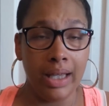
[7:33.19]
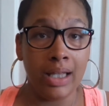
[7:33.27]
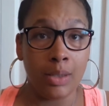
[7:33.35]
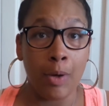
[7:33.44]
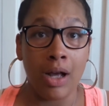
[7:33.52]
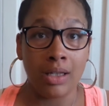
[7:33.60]

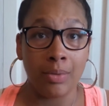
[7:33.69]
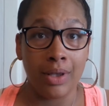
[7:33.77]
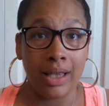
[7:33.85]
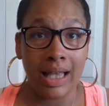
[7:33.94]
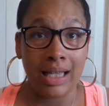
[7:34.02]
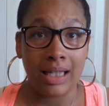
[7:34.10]
it's
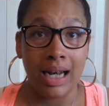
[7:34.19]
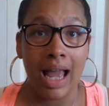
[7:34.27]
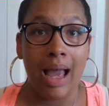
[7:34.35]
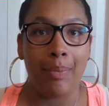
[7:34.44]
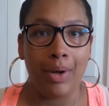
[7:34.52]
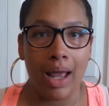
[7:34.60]
possible that that's going to
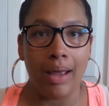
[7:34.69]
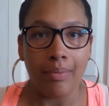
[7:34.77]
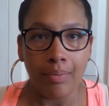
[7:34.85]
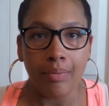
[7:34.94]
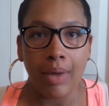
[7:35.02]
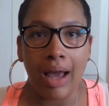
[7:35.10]
happen, I
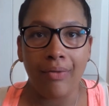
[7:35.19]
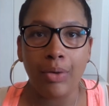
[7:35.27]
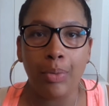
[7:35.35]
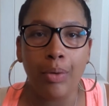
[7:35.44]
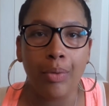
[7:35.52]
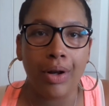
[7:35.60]
have
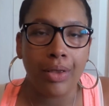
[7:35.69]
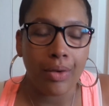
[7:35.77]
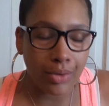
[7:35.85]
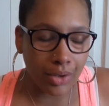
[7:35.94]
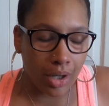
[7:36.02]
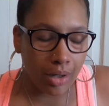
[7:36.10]
to put one of
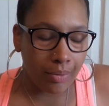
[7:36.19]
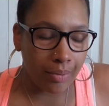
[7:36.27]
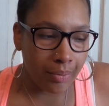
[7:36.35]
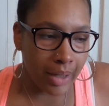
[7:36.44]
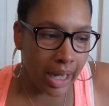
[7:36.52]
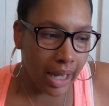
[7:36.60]
those on.
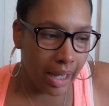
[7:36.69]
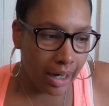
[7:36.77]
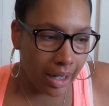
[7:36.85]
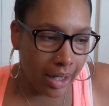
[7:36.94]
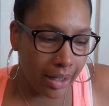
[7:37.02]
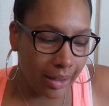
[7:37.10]
And